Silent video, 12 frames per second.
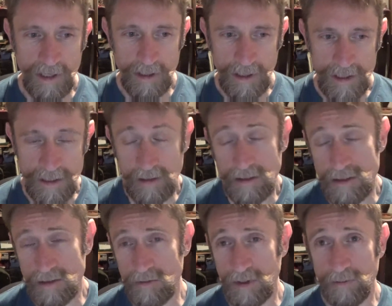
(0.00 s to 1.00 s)
He said this
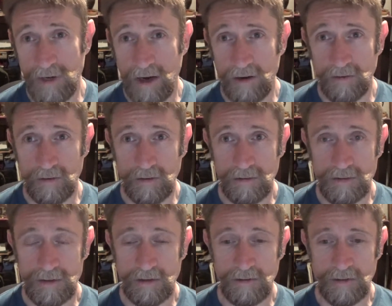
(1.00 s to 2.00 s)
is really powerful,
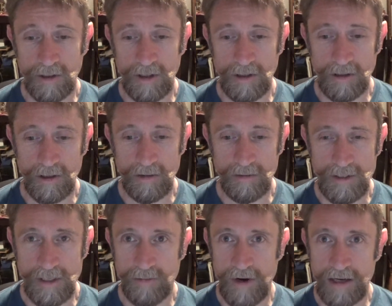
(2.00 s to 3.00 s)
so I would
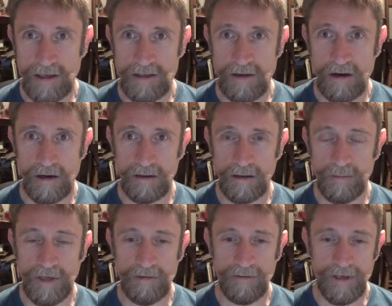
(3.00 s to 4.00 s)
say practice on it a little
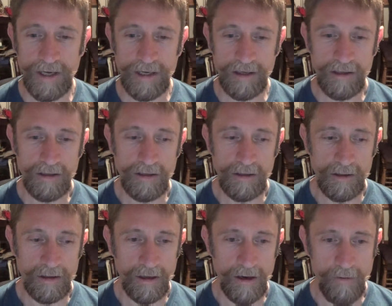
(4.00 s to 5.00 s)
bit if you can.
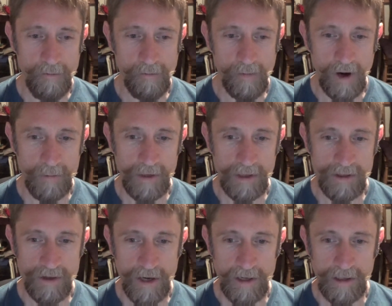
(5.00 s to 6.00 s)
I'm going to
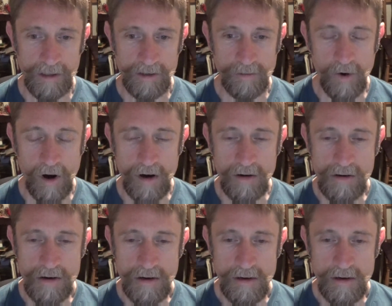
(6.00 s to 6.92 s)
try it again tomorrow.